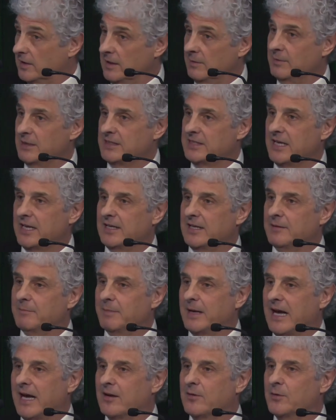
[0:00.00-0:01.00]
imitating
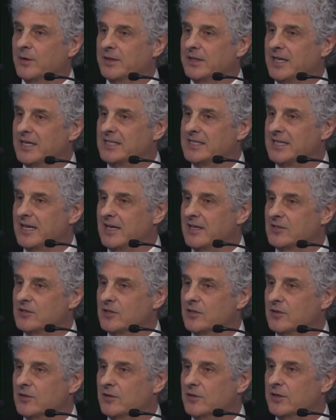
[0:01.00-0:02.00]
back what they say
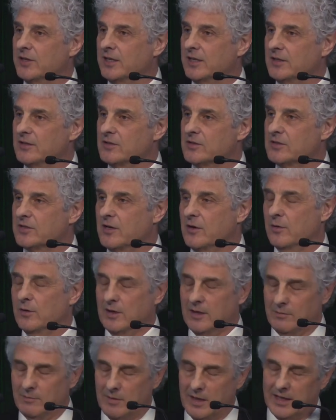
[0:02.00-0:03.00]
is a good thing. So
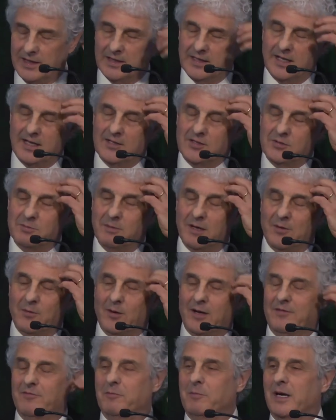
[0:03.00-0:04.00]
in my case, my
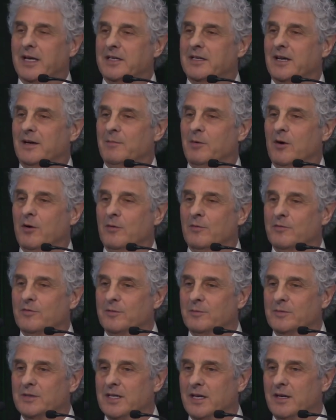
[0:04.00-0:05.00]
wife might come home
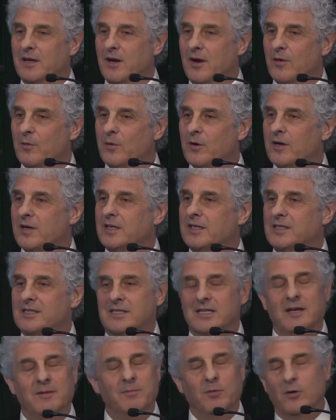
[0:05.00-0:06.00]
from work
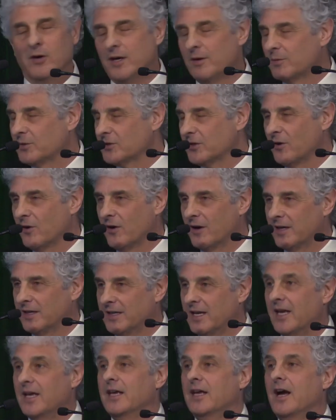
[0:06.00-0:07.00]
and say, Boy, it was a
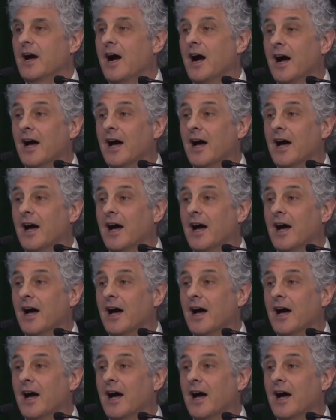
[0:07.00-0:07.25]
hard day.